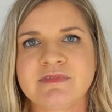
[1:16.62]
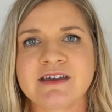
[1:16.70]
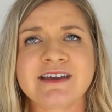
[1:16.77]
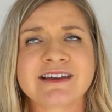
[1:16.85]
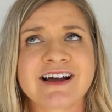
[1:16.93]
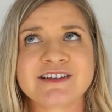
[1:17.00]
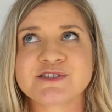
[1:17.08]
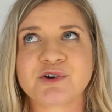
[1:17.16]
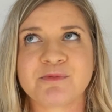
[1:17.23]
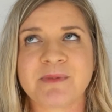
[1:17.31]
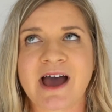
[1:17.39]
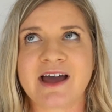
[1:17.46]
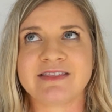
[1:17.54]
It got so
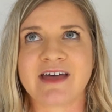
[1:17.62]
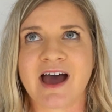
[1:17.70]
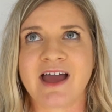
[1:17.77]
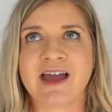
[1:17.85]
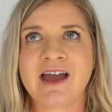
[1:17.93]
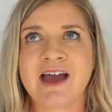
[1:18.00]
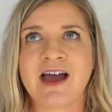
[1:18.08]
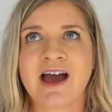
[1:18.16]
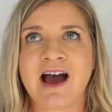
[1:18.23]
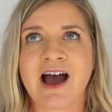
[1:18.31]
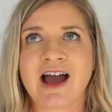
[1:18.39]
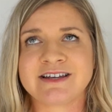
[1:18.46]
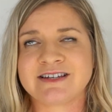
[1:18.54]
bad that
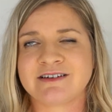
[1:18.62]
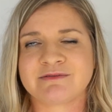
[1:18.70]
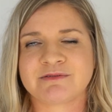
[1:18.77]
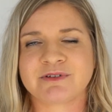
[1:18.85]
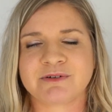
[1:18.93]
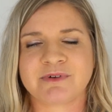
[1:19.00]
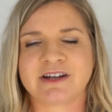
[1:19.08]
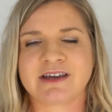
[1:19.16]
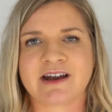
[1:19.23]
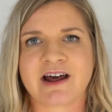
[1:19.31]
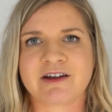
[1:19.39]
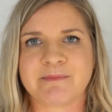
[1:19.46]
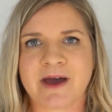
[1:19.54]
I didn't really want to get
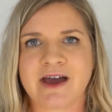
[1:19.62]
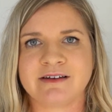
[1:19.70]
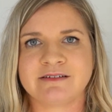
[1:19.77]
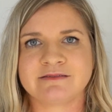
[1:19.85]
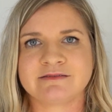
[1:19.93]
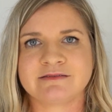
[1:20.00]
out of bed,